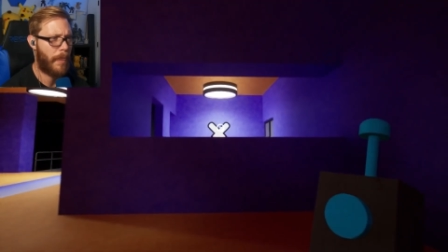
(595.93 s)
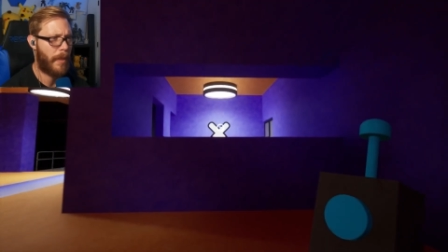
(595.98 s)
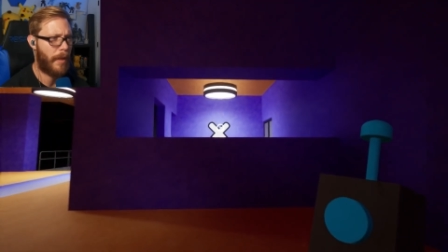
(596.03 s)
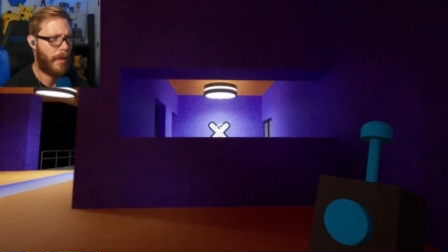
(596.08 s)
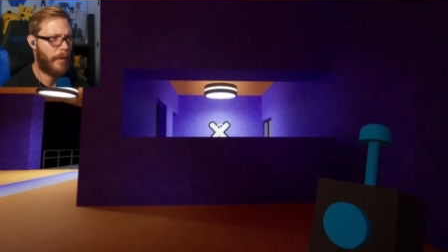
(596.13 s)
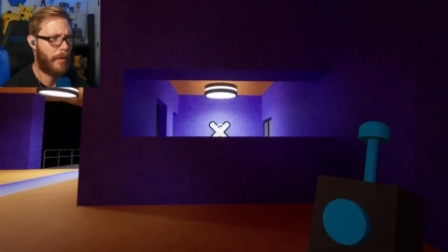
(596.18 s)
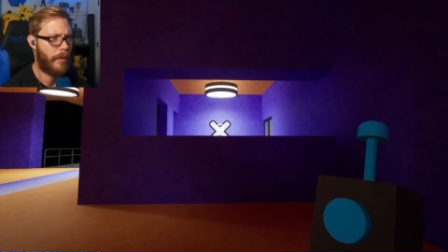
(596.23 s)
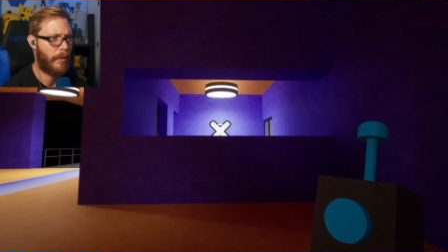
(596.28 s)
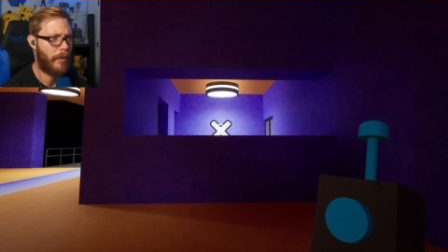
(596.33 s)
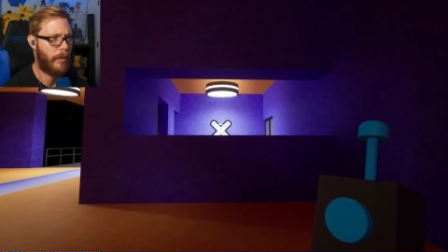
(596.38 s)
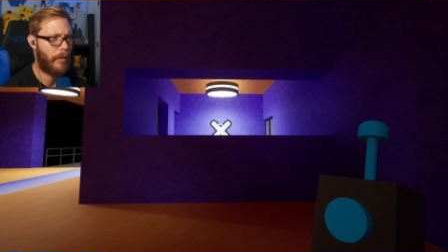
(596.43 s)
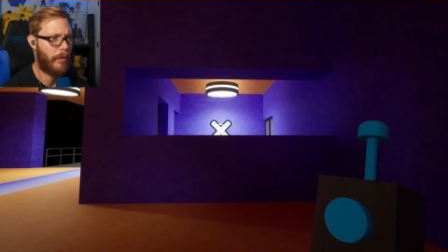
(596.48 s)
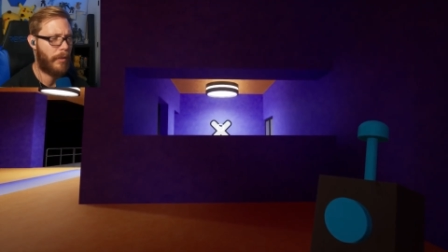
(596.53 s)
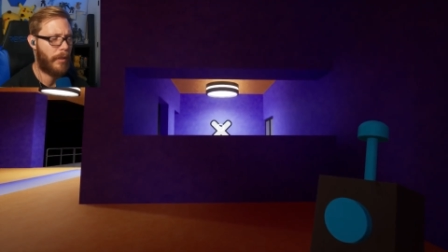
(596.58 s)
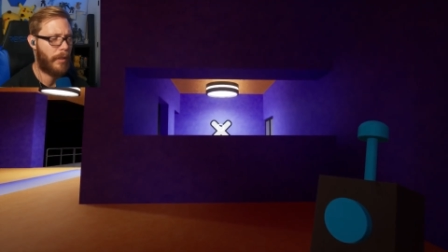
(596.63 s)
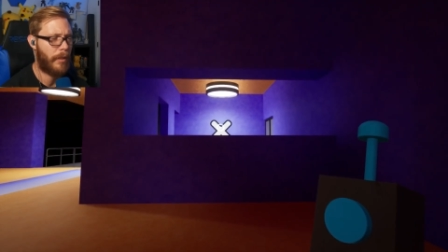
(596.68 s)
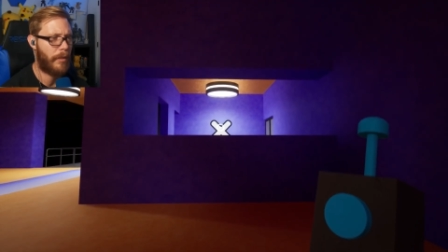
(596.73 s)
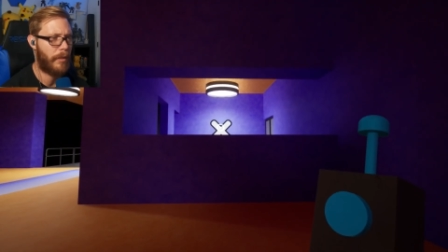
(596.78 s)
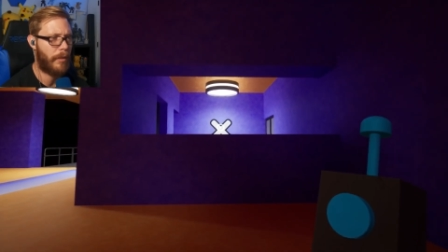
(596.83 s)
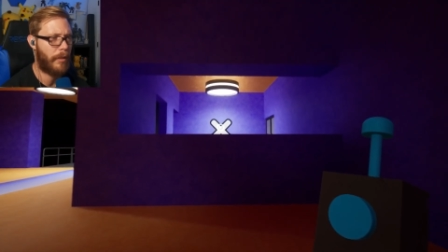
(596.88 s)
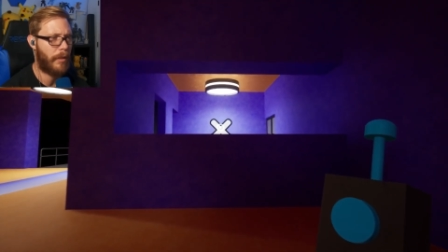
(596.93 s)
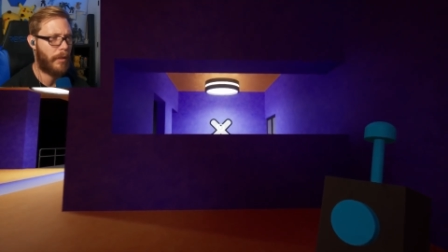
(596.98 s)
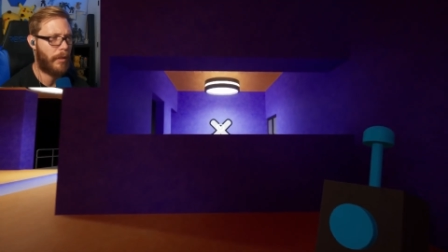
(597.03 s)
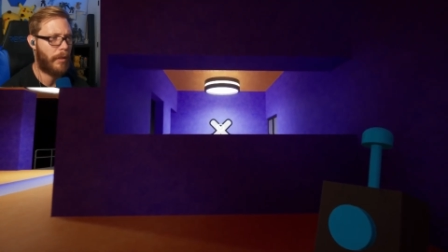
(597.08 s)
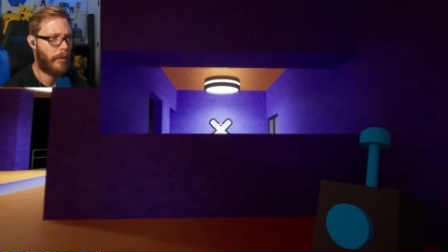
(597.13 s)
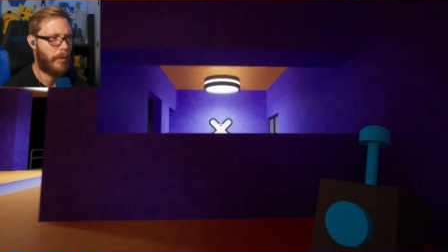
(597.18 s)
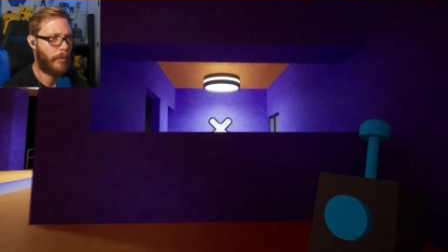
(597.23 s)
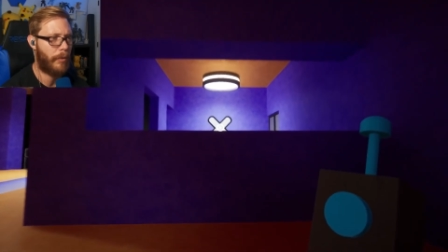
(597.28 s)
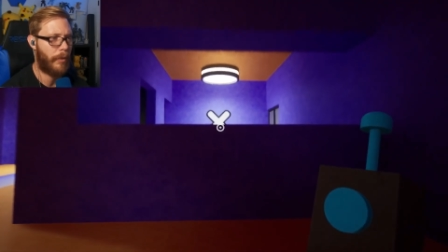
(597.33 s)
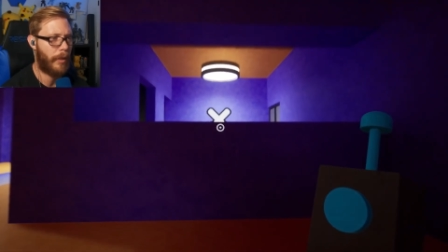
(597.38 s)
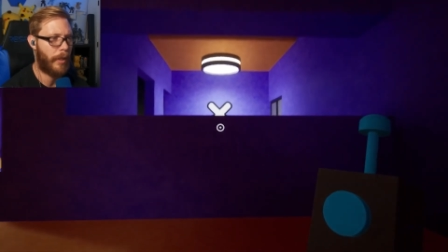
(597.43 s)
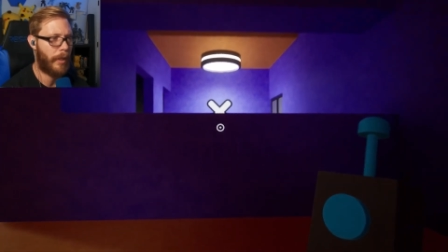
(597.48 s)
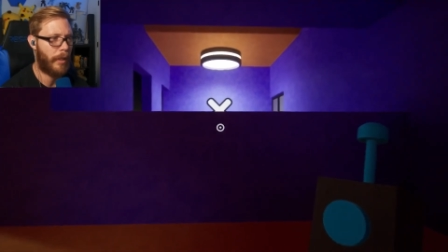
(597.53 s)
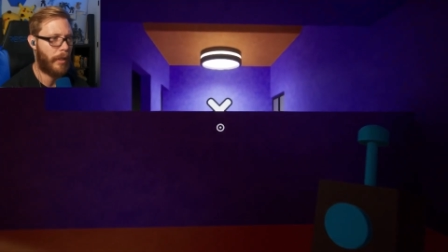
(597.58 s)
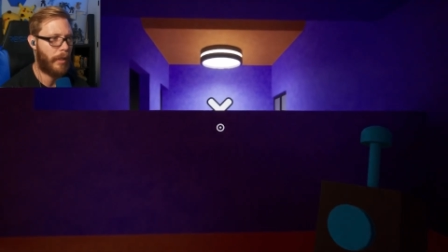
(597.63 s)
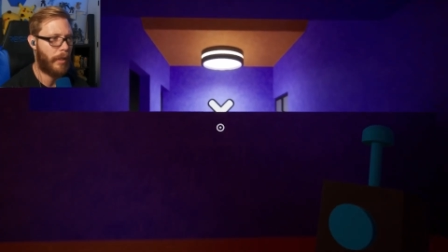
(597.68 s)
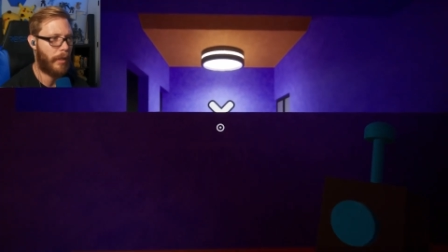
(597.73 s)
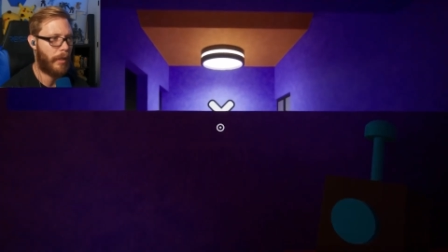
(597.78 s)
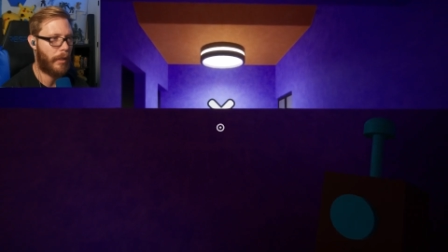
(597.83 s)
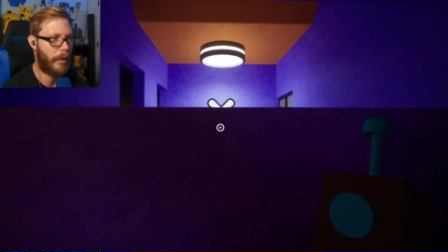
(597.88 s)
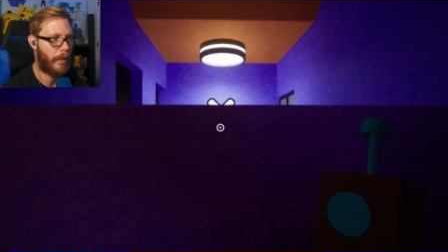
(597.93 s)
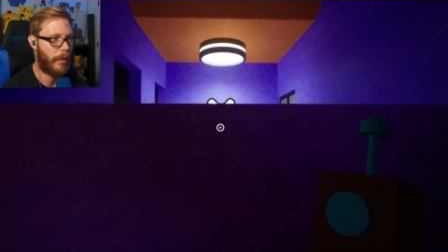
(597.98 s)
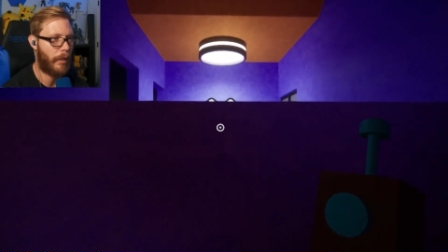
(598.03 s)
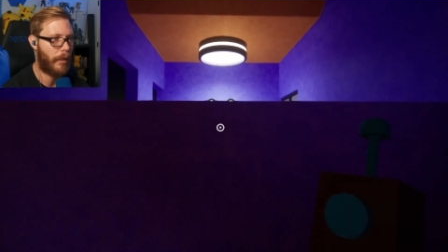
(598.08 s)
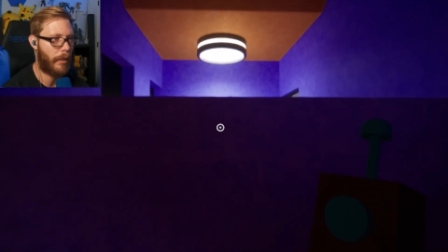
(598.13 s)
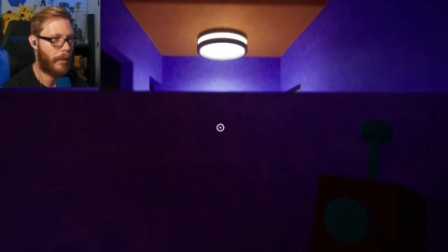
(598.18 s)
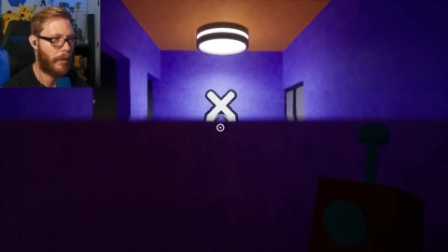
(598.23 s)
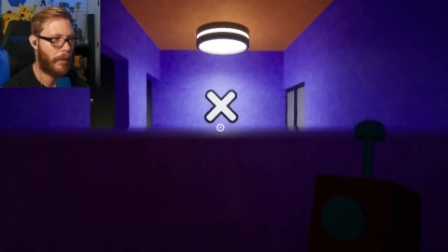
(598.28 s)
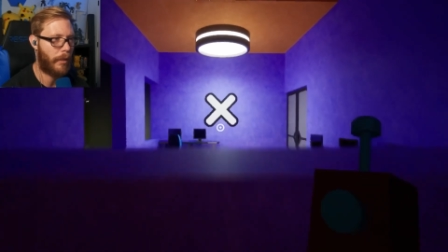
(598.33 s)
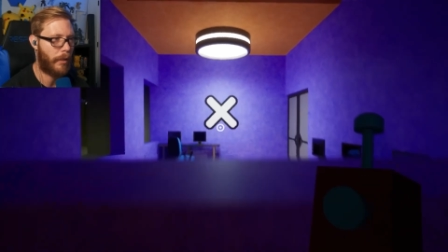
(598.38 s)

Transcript: And then you need to go in